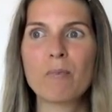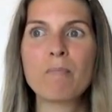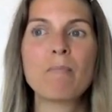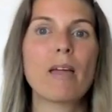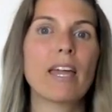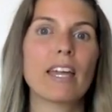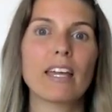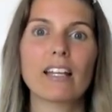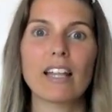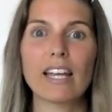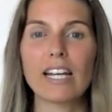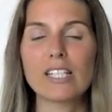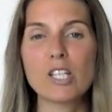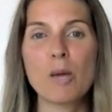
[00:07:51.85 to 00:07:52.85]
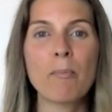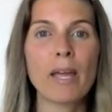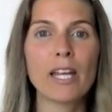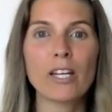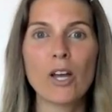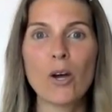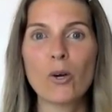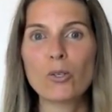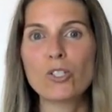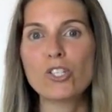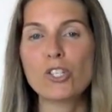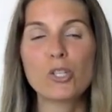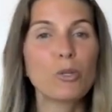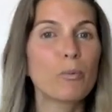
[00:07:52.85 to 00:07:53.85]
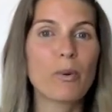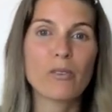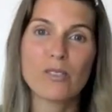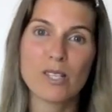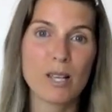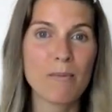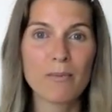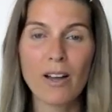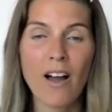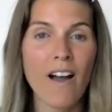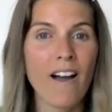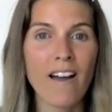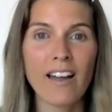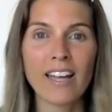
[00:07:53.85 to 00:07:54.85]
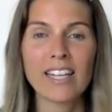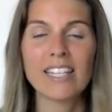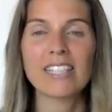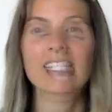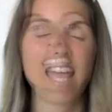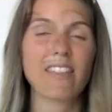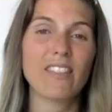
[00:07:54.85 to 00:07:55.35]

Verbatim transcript: make like a tomato soup of some kind,